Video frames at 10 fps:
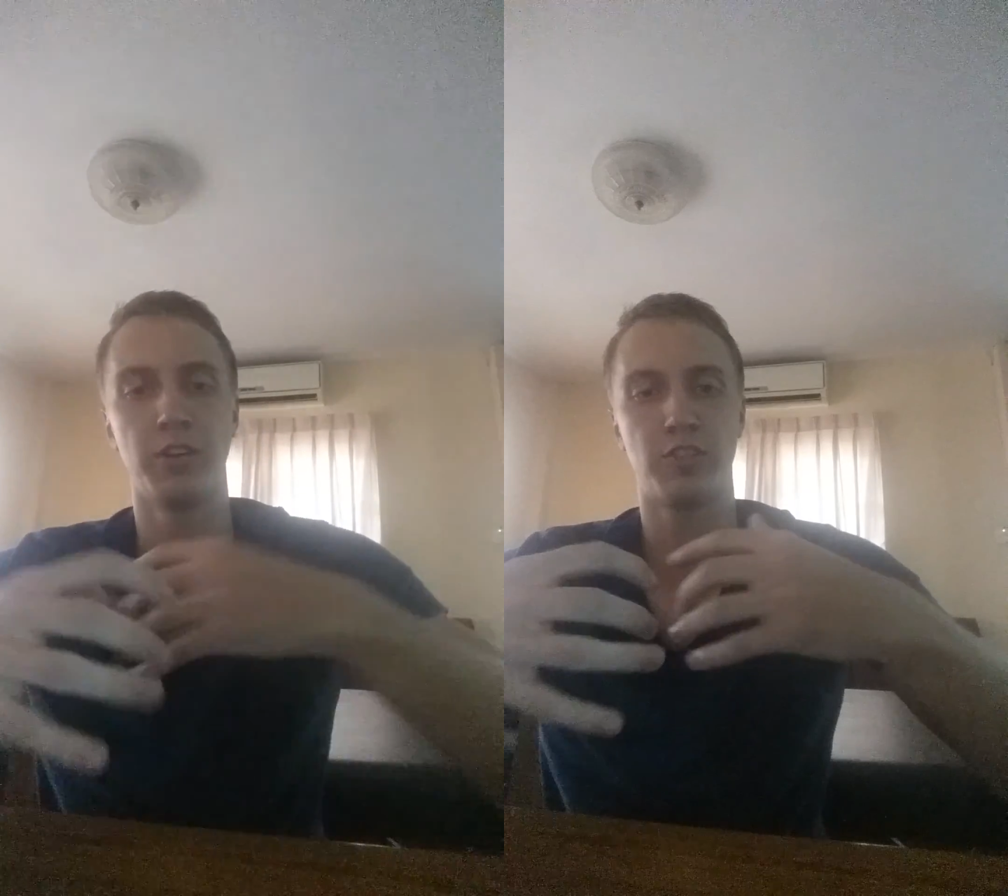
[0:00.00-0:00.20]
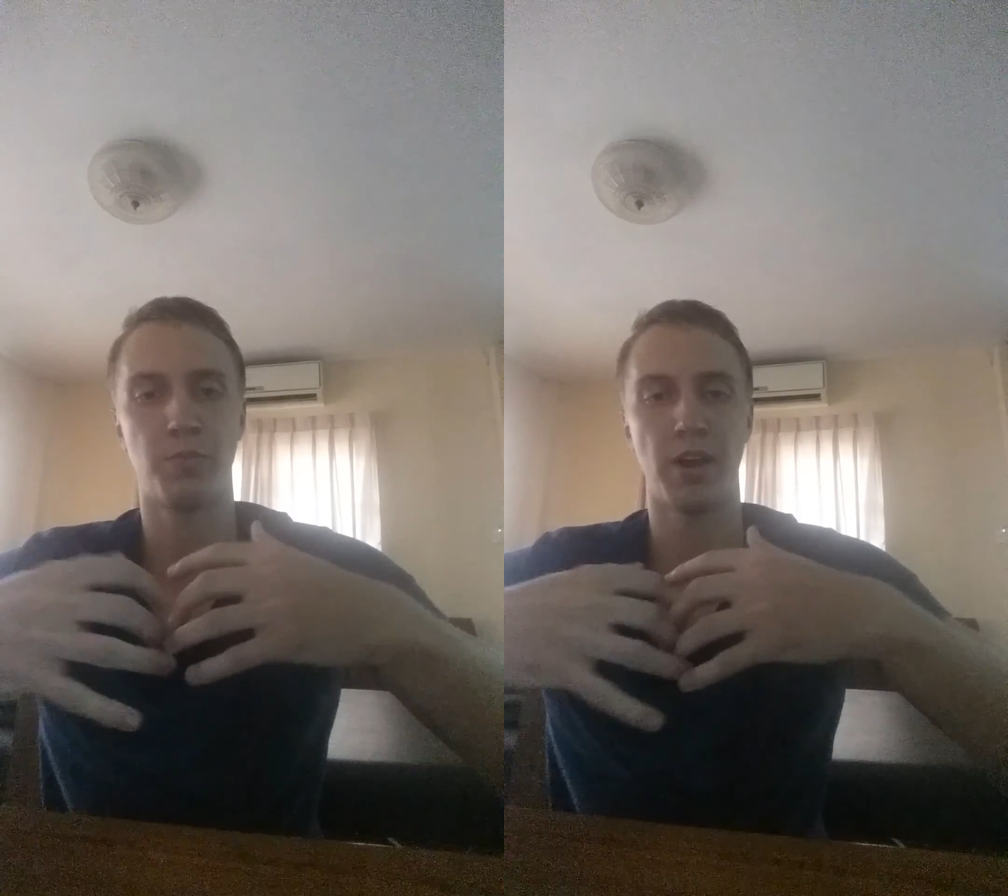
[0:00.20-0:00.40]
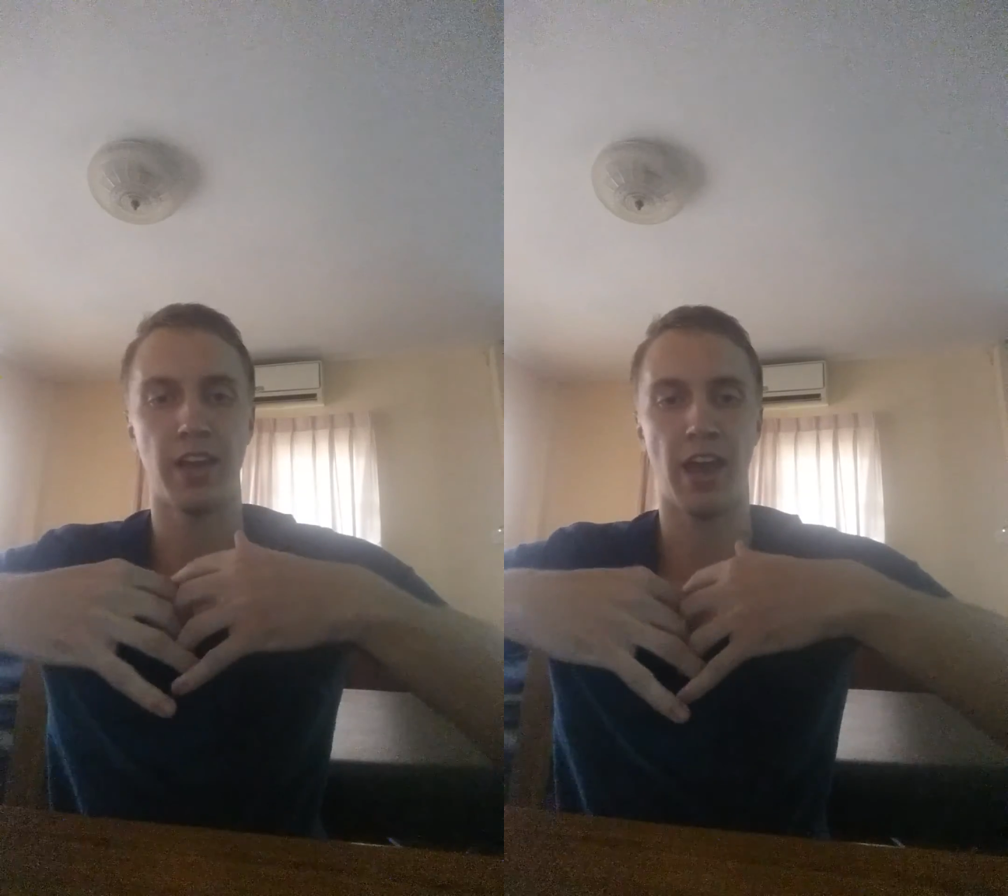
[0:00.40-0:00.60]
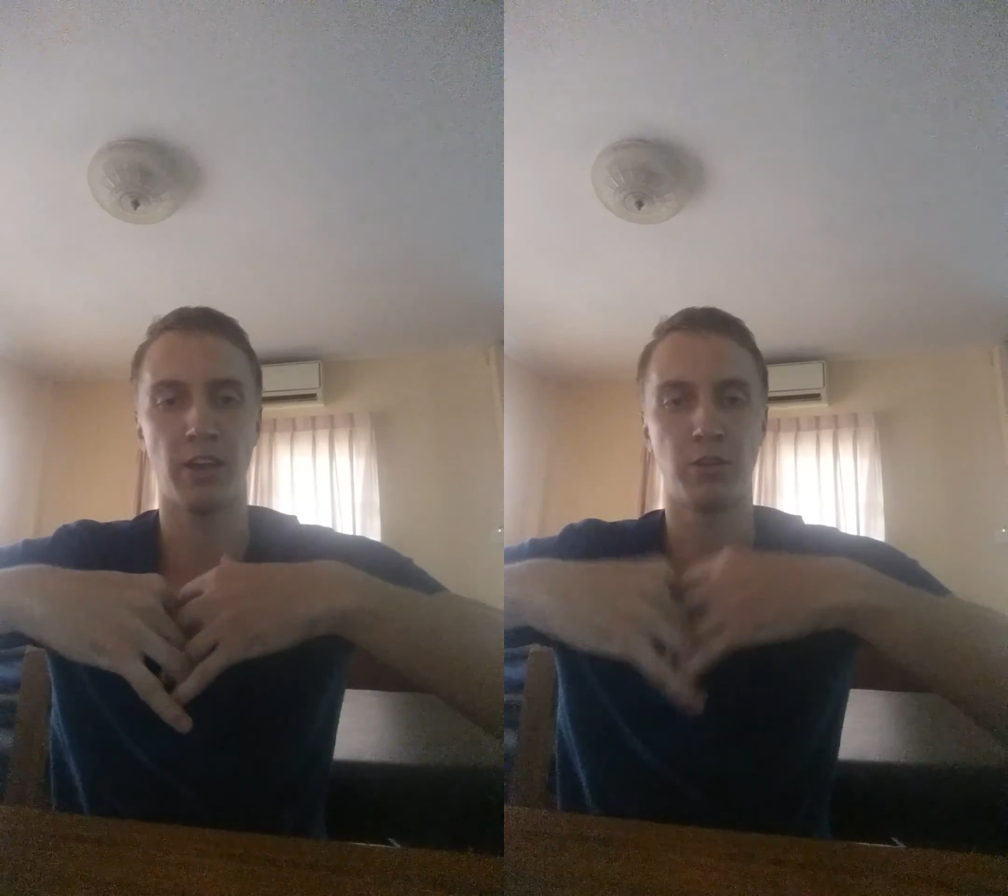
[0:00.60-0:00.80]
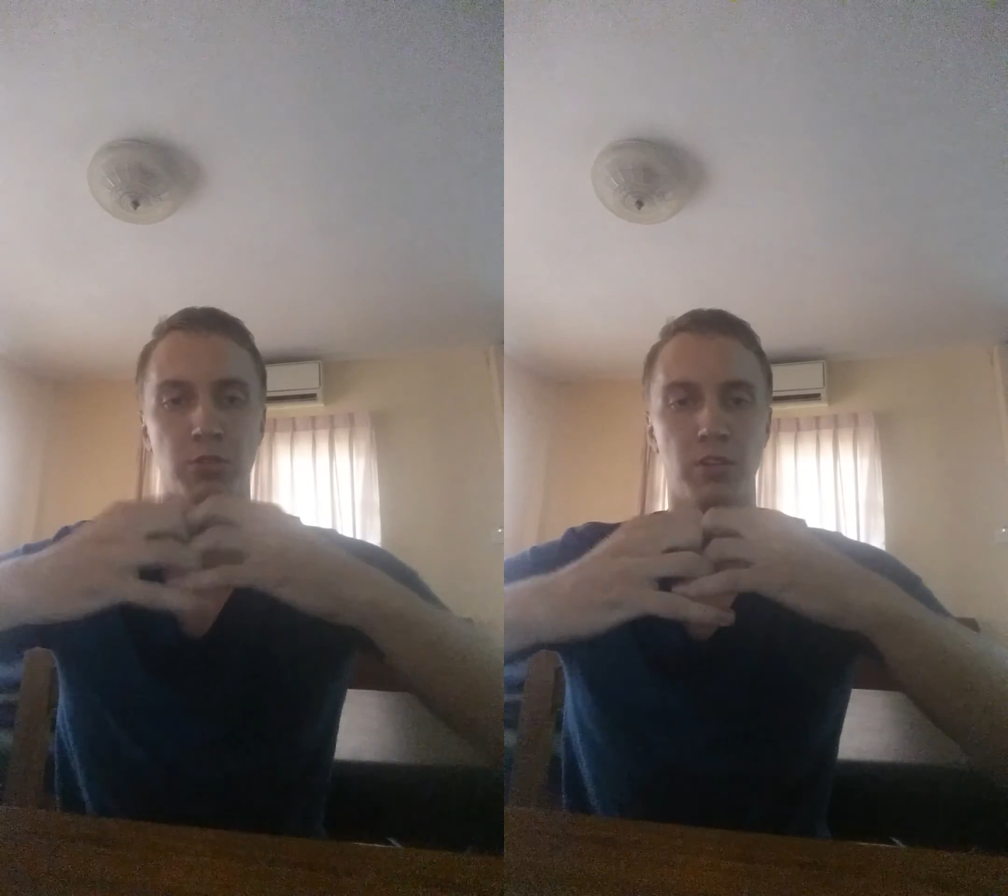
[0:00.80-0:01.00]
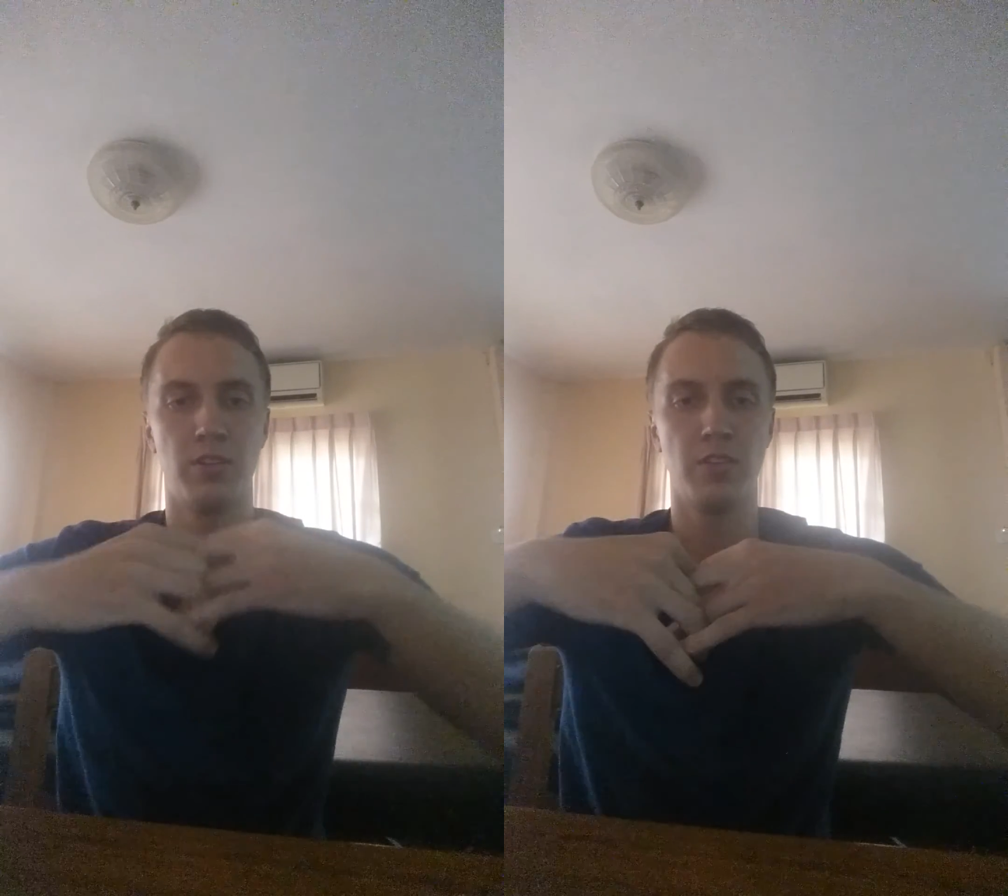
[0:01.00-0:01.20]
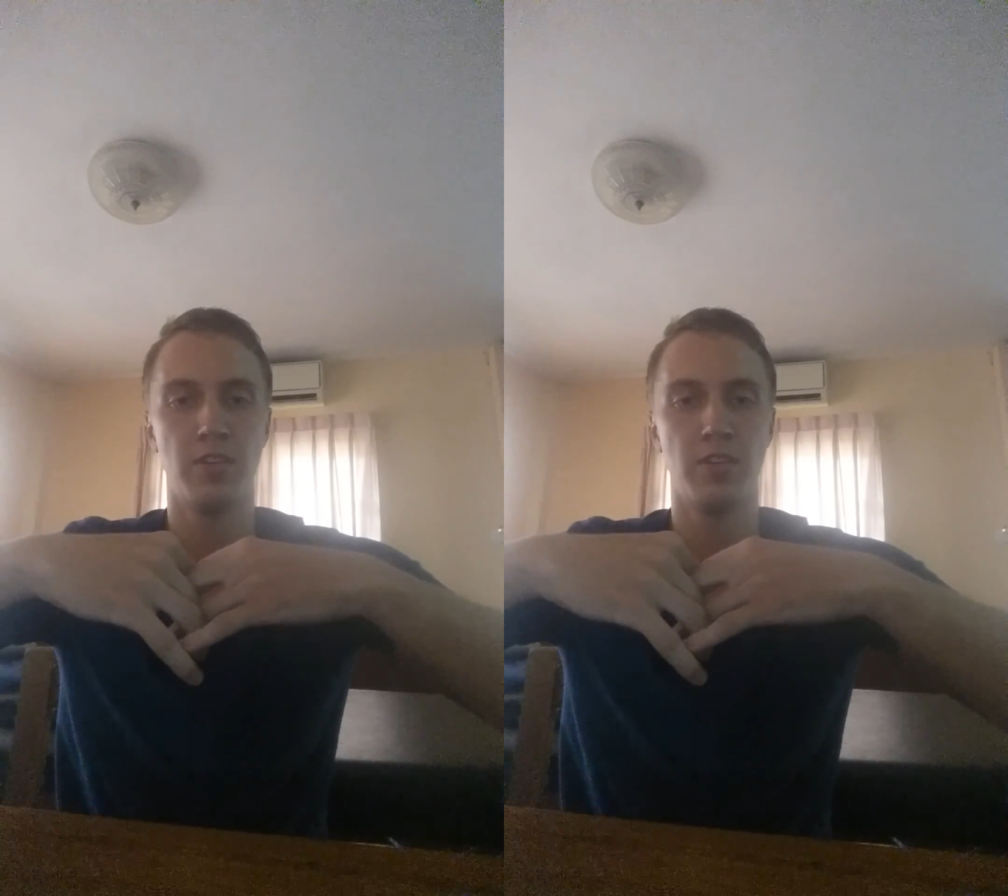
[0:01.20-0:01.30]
when you sprain your ankle,